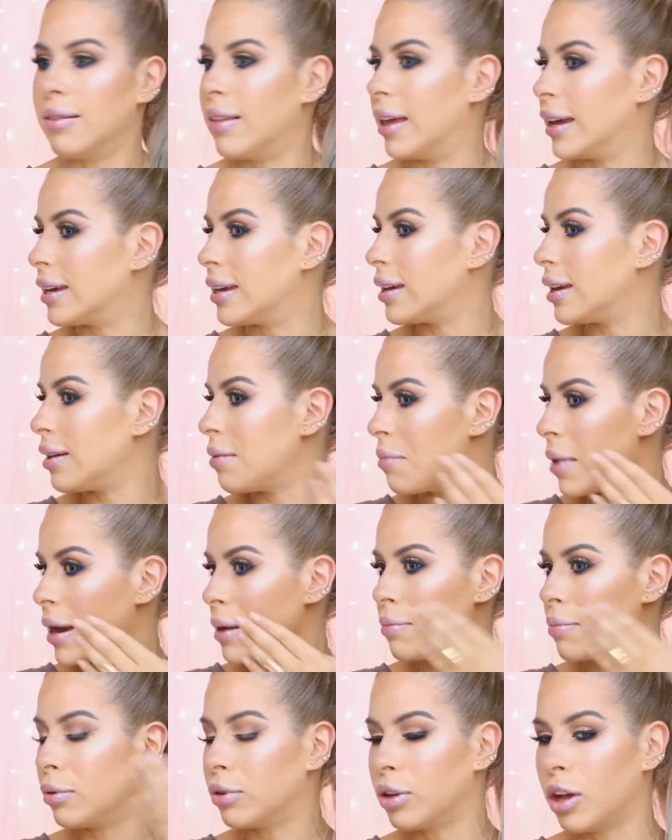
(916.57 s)
Like
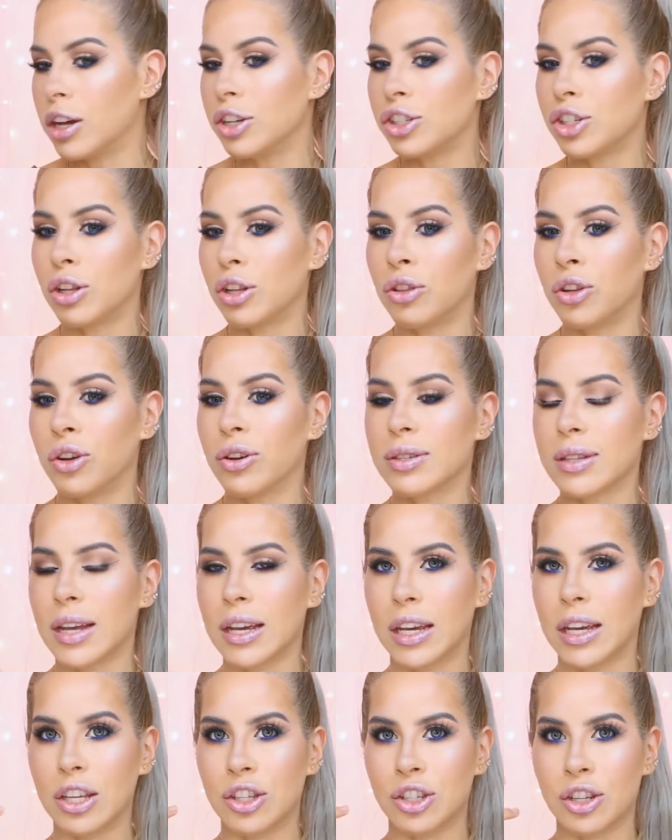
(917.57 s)
my blush looks
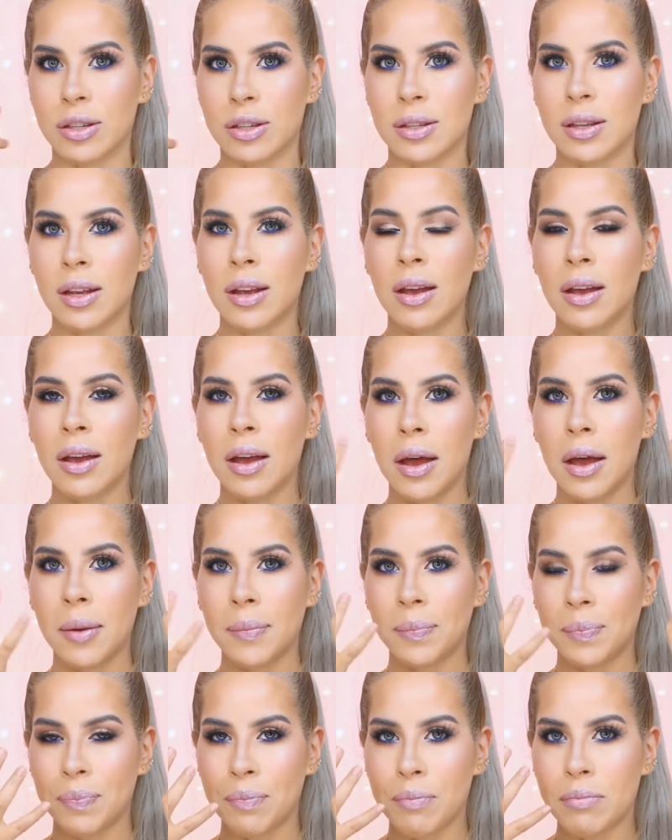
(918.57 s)
like it just
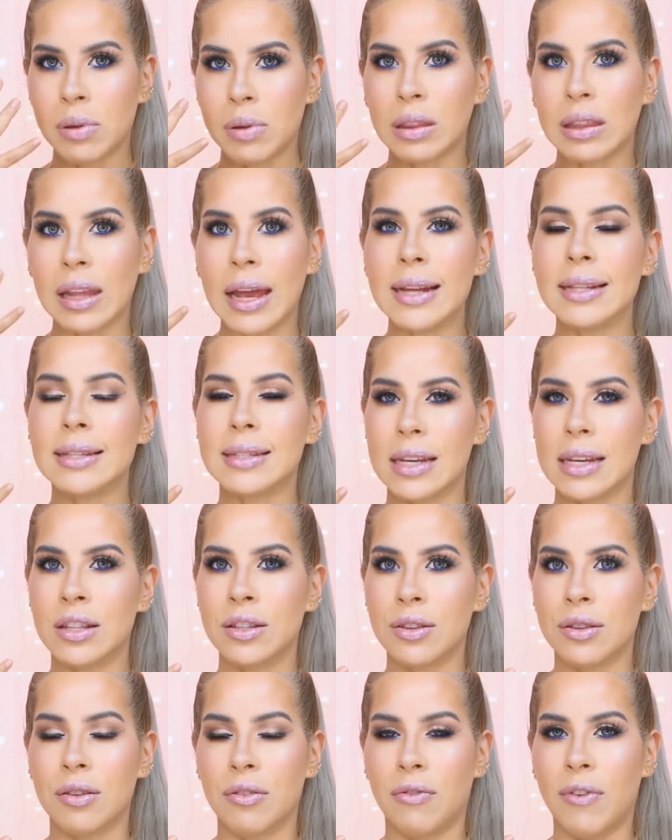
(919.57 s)
blends
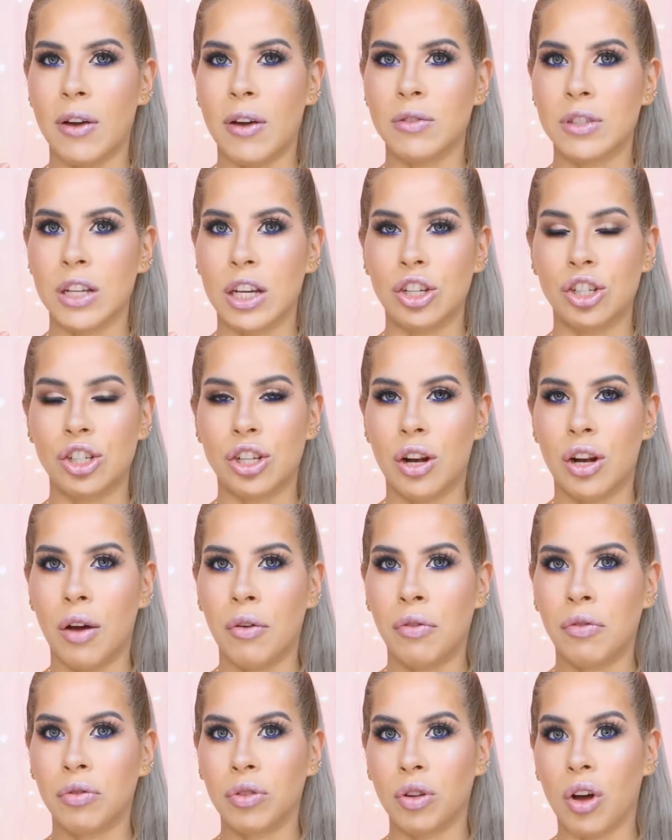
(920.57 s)
into the foundation
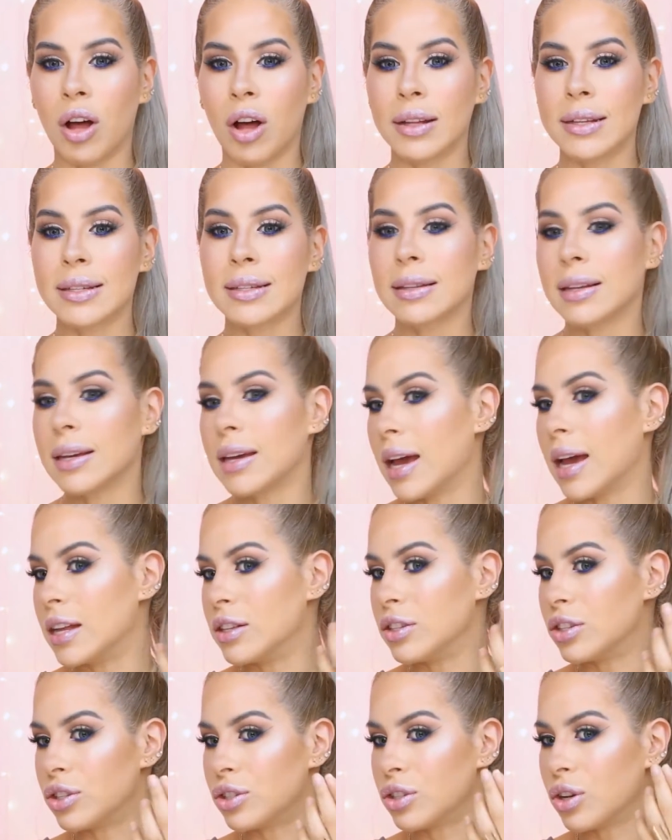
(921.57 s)
flawlessly,
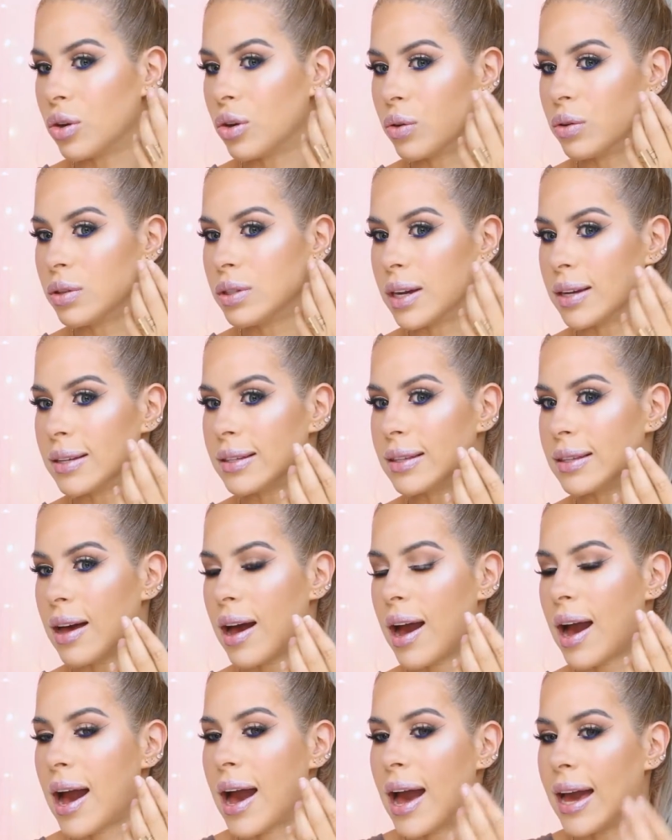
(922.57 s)
and so does the
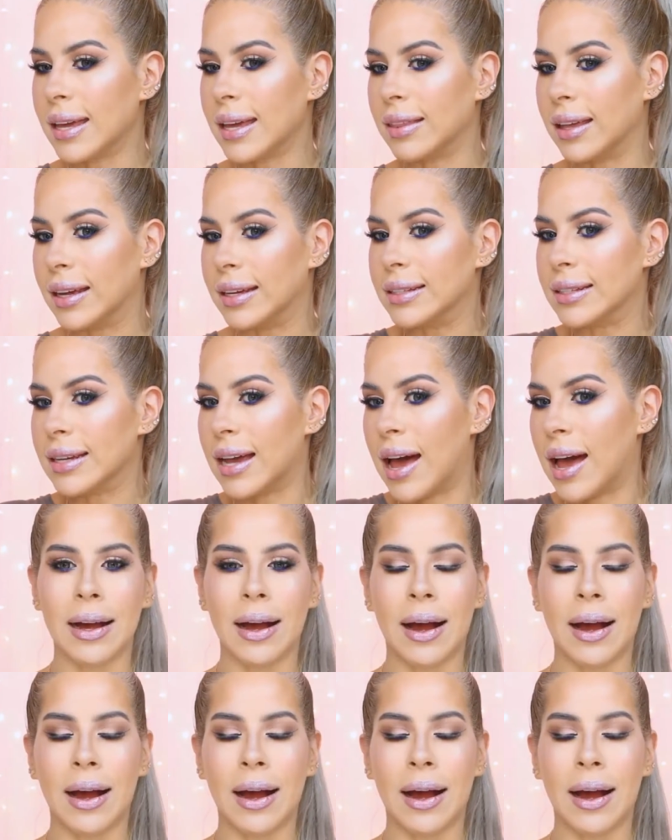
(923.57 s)
highlight.